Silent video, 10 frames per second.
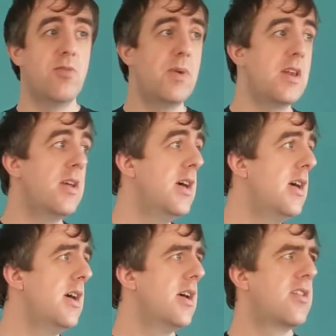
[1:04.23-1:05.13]
who's been
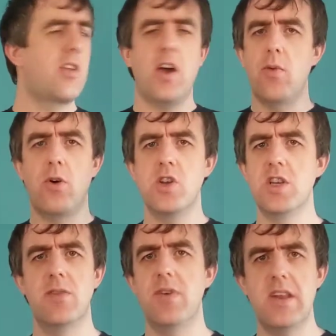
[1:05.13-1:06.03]
sky
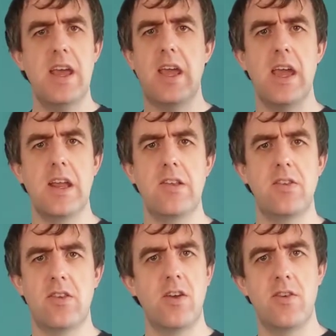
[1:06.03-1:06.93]
watching for
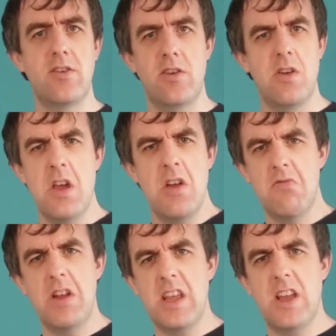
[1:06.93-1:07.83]
decades is going to
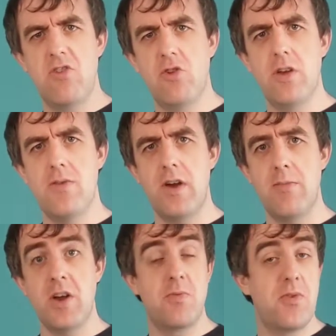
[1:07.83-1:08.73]
really enjoy very
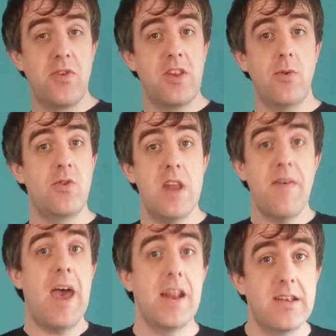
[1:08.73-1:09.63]
much. But for someone who's
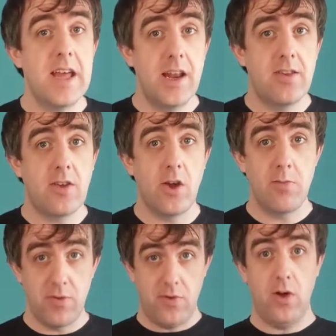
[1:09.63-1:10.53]
never had a
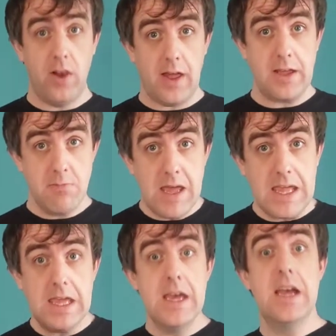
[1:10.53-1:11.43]
telescope before, like
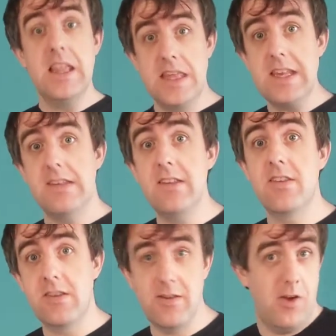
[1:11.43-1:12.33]
me, this
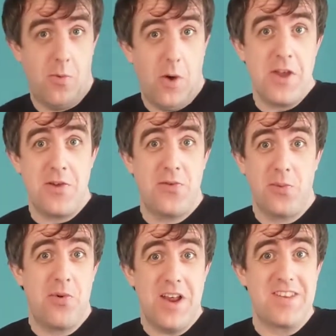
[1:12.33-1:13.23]
is a
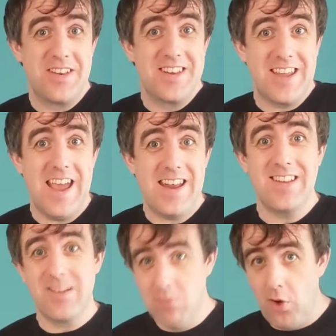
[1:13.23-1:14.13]
wonderful present to get.
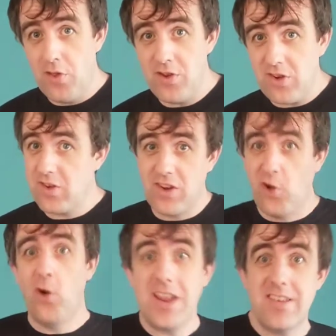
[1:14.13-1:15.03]
It's more than just a
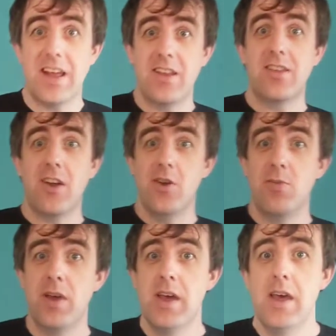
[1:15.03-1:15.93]
toy telescope,